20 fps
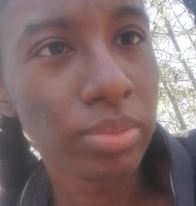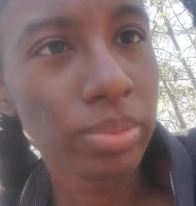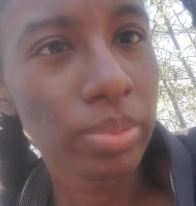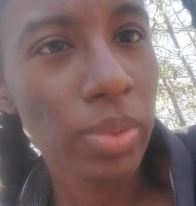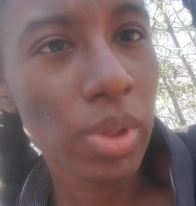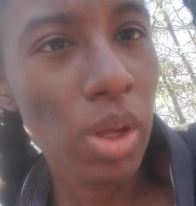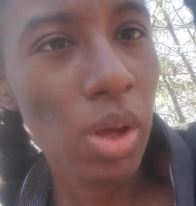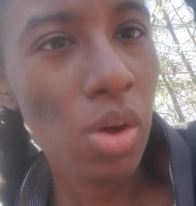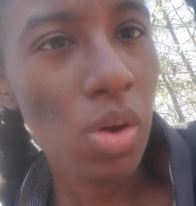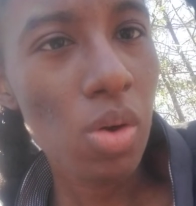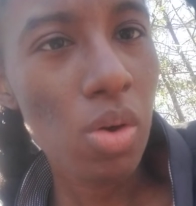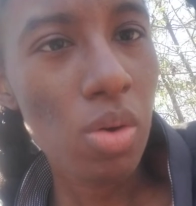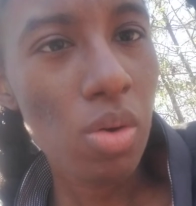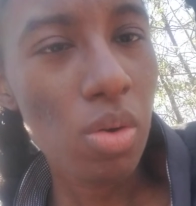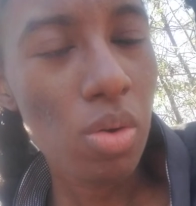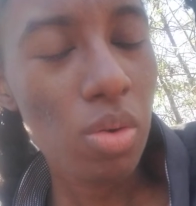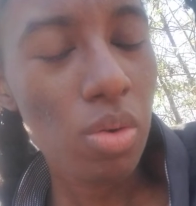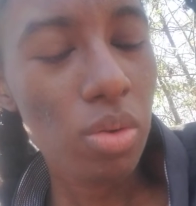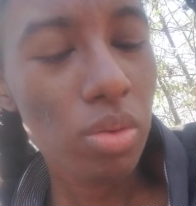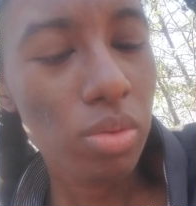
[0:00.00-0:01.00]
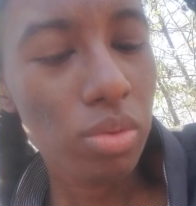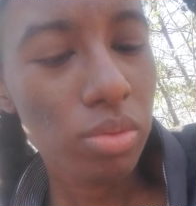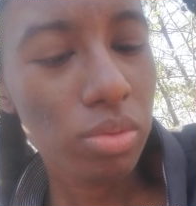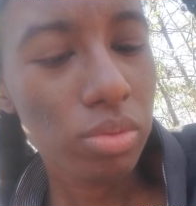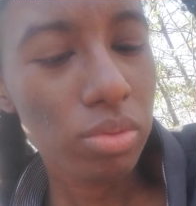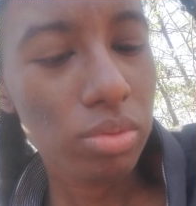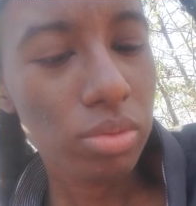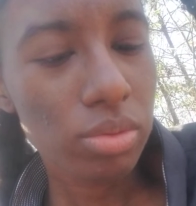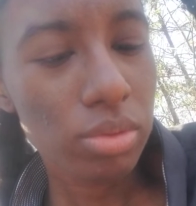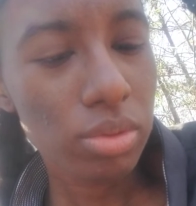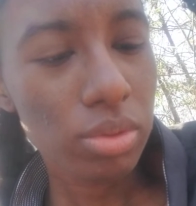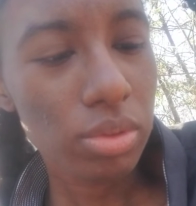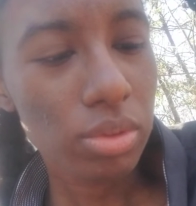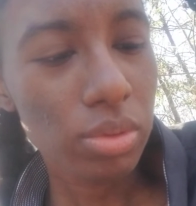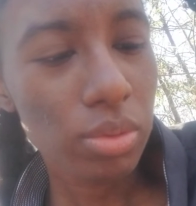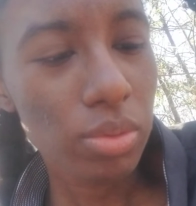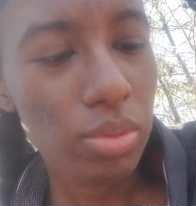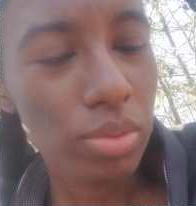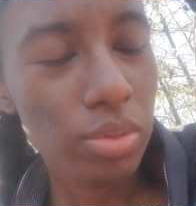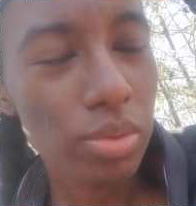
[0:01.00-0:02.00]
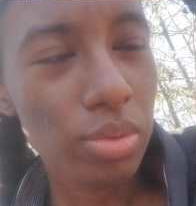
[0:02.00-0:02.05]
Nothing is said.